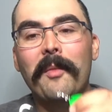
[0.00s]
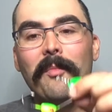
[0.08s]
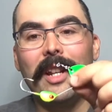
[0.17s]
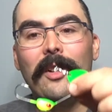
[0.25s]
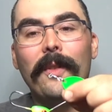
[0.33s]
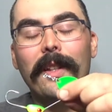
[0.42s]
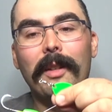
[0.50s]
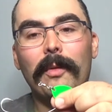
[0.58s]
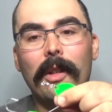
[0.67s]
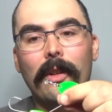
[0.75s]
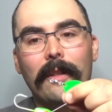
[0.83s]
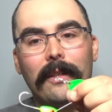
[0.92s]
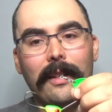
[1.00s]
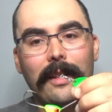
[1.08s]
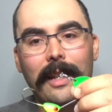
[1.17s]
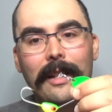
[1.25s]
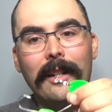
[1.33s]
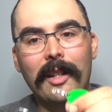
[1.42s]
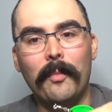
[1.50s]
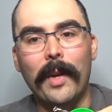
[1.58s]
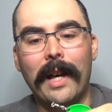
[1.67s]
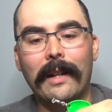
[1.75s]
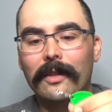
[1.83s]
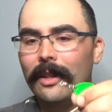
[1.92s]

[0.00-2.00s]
But I don't think I would get any bass.